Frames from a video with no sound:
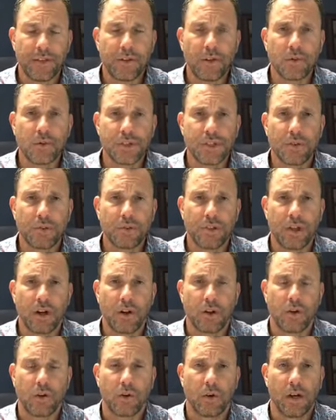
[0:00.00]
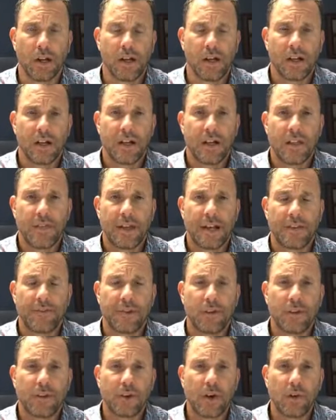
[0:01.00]
Don't you know that
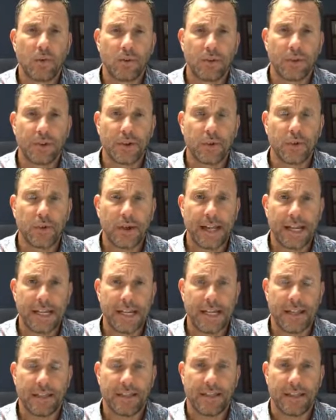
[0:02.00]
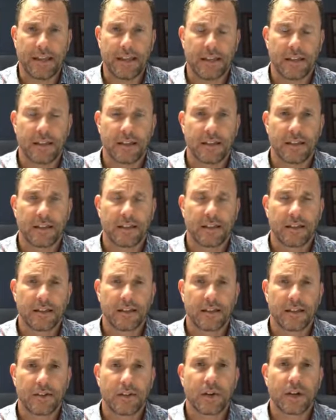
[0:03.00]
if you don't do anything,
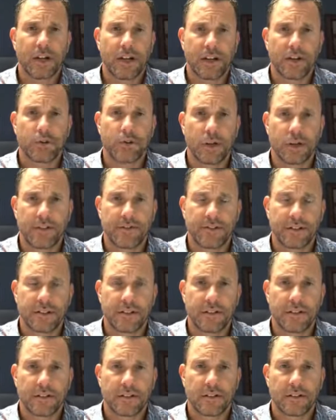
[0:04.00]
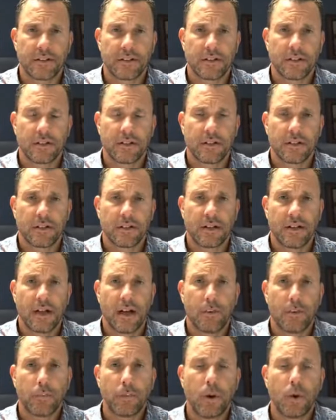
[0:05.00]
you're going to drift?
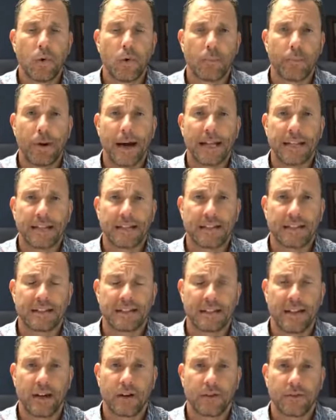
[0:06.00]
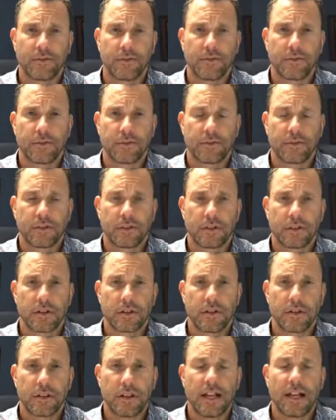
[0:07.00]
A boat by itself,
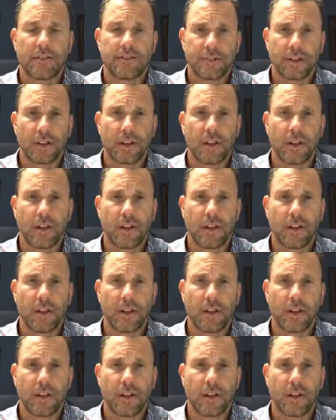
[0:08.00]
left